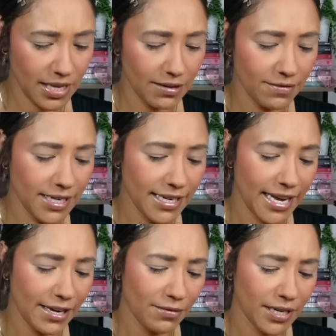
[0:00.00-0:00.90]
I really
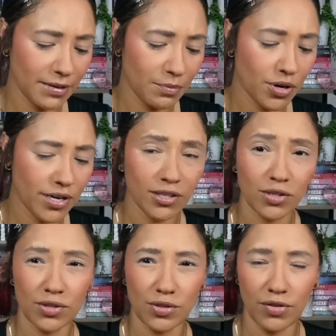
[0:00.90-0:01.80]
hate when
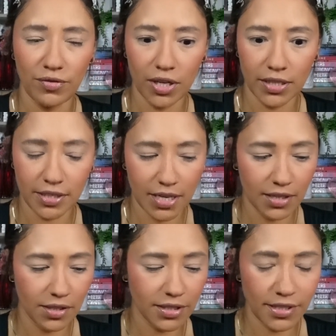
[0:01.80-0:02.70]
products are so
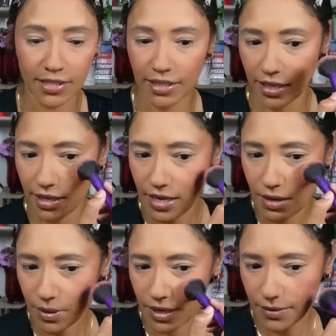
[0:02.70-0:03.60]
volatile, honestly,
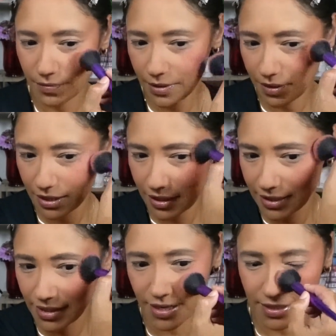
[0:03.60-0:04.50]
but I mean,
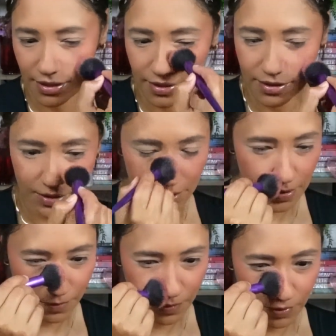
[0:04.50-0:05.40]
it's Essence,
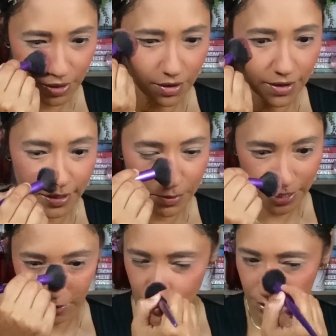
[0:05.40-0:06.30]
so we can't
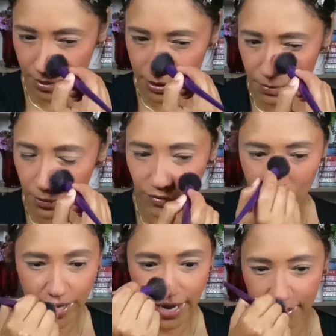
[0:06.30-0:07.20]
expect too much more
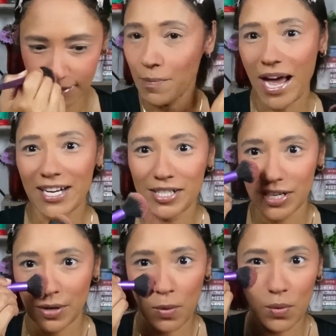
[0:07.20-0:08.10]
from that. Their
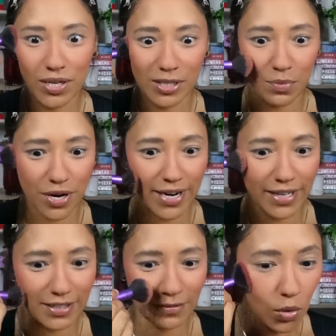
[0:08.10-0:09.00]
packaging always
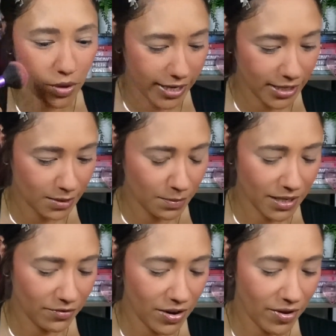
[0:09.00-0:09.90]
breaks, always, but
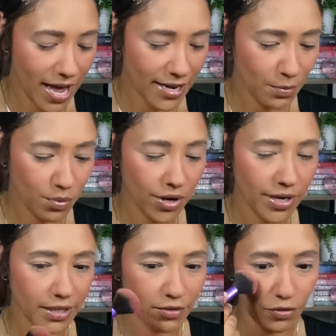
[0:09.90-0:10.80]
I've never had a
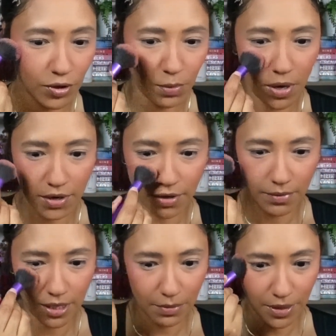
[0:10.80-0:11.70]
product fall apart on
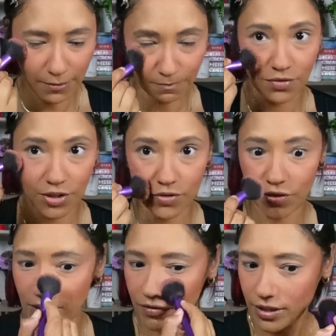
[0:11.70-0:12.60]
me. But there's a verse for
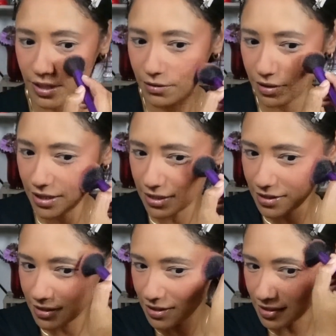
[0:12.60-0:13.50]
everything with
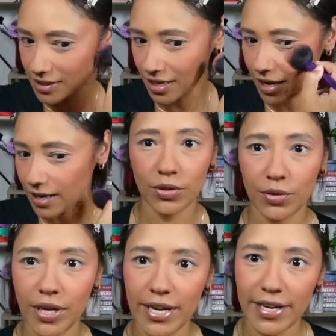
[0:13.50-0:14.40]
Essence, isn't there?
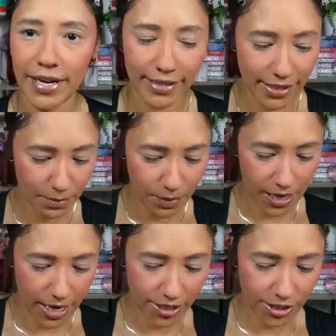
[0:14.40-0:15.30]
So nice and
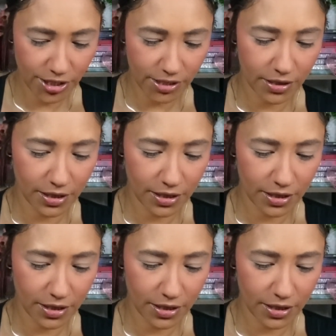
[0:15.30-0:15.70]
blushed.